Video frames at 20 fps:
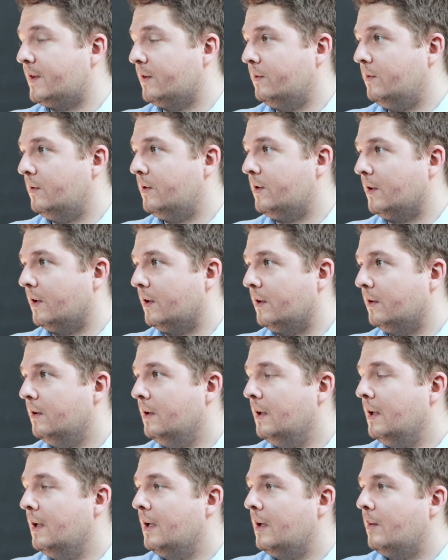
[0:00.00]
solution,
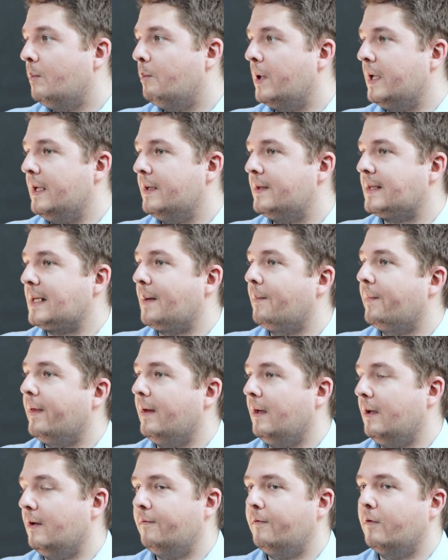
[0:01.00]
but it's
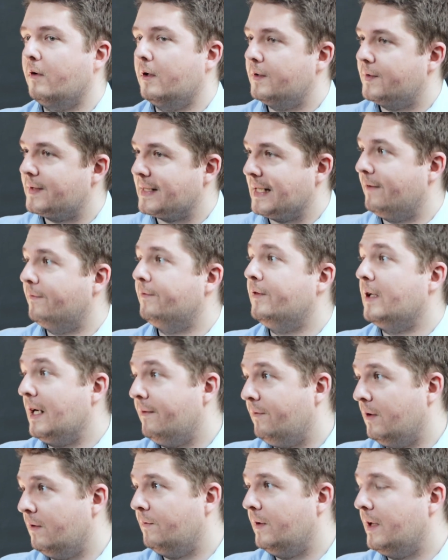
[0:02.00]
something for the
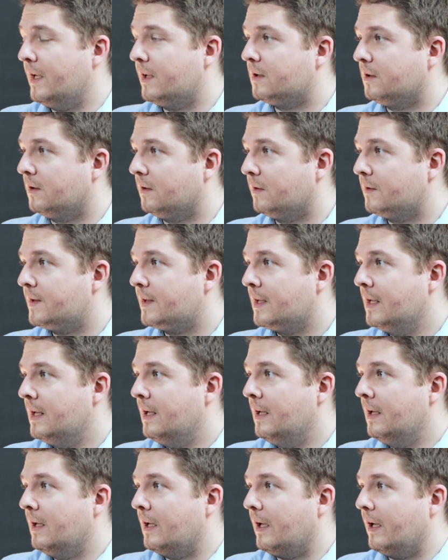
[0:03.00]
self-driving vehicles
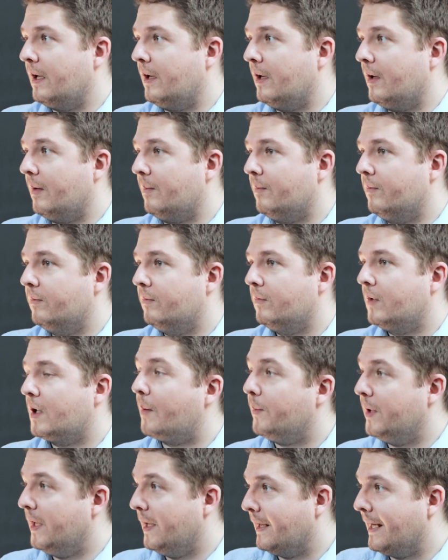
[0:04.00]

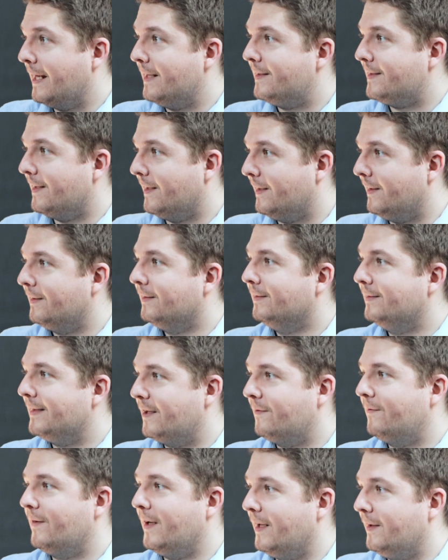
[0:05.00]
communicating
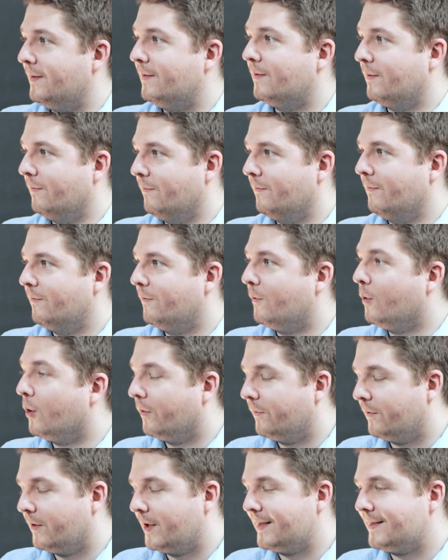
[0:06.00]
their way
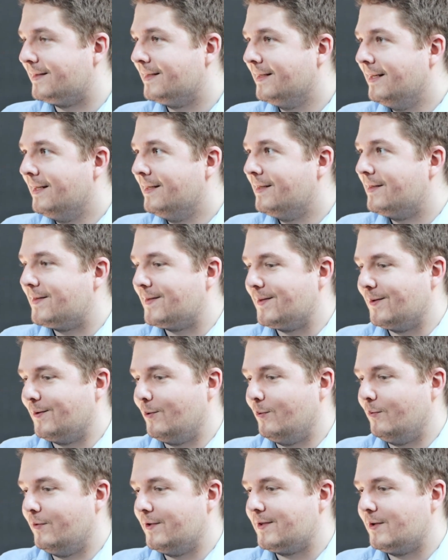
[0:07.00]
forward.
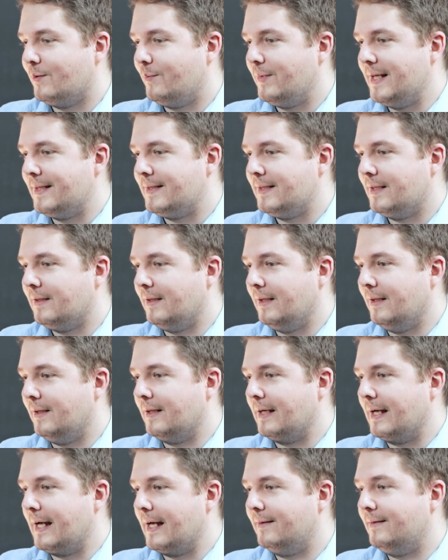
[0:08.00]
So
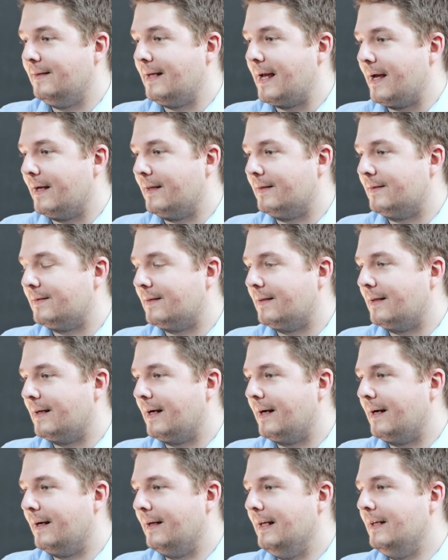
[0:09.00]
basically, at the end,
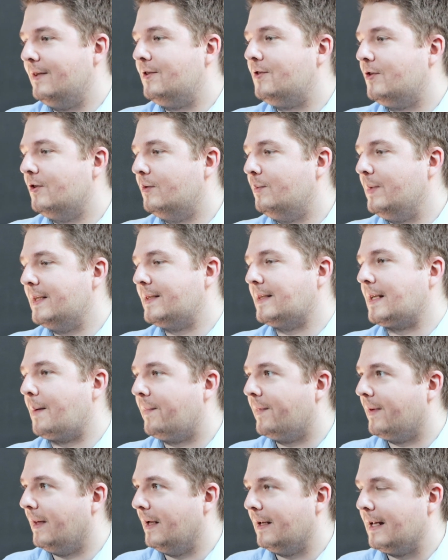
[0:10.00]
it should be
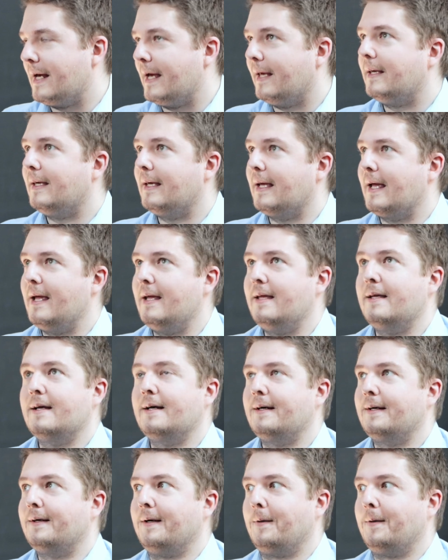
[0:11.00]
something like a